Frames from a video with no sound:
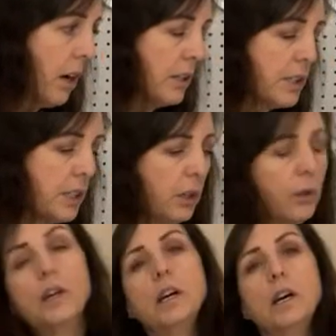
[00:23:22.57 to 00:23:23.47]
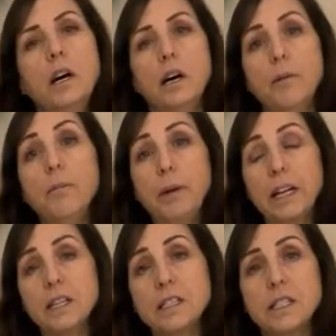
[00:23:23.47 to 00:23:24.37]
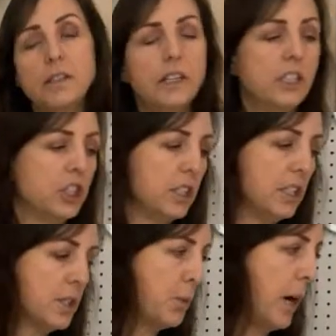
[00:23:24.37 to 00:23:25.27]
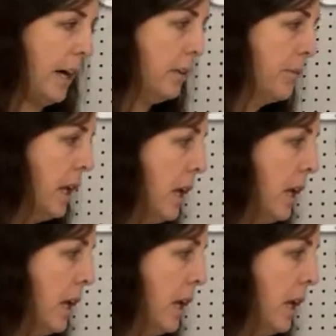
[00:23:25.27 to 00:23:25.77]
also a big consideration as well.